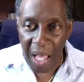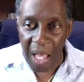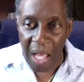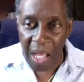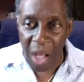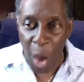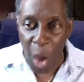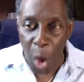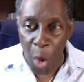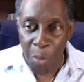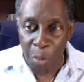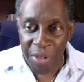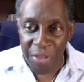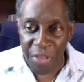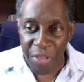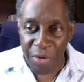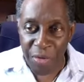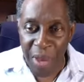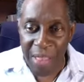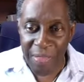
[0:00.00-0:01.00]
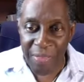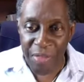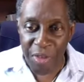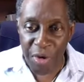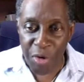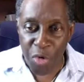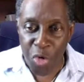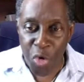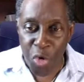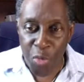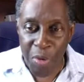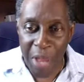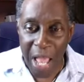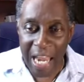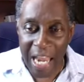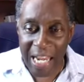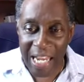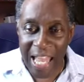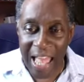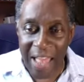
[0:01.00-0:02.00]
Coleman threatened the group
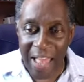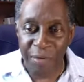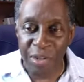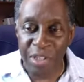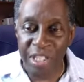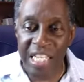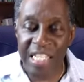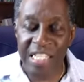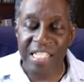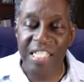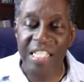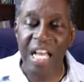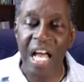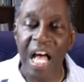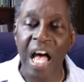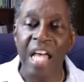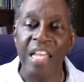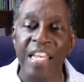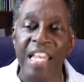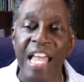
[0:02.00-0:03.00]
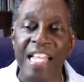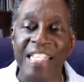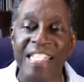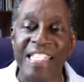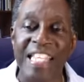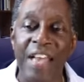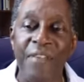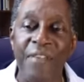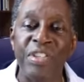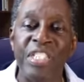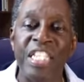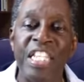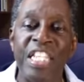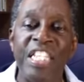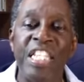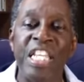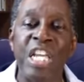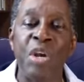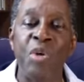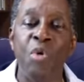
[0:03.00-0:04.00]
and leveled his gun at
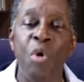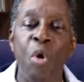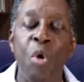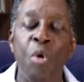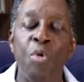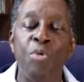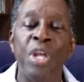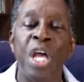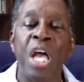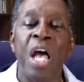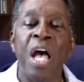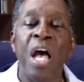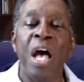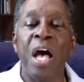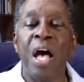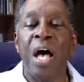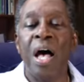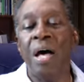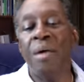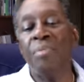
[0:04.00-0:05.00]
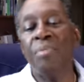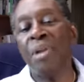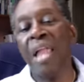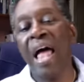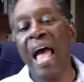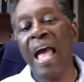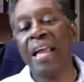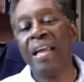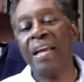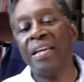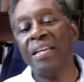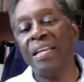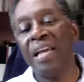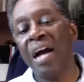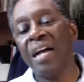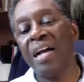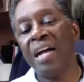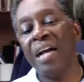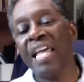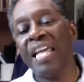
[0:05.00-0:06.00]
17-year-old Black
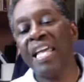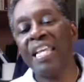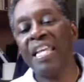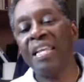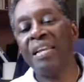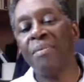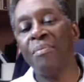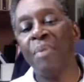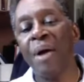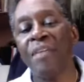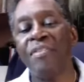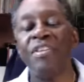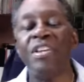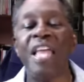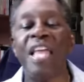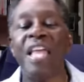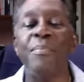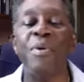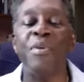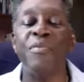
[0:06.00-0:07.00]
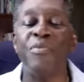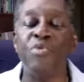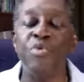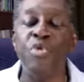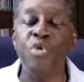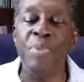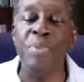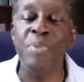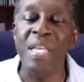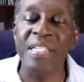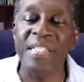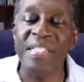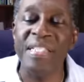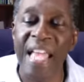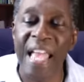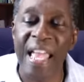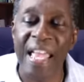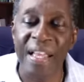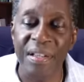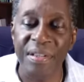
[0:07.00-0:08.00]
young lady by the name of Ruby
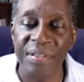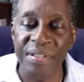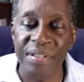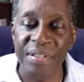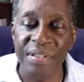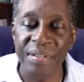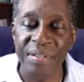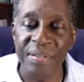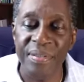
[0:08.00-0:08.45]
Sales.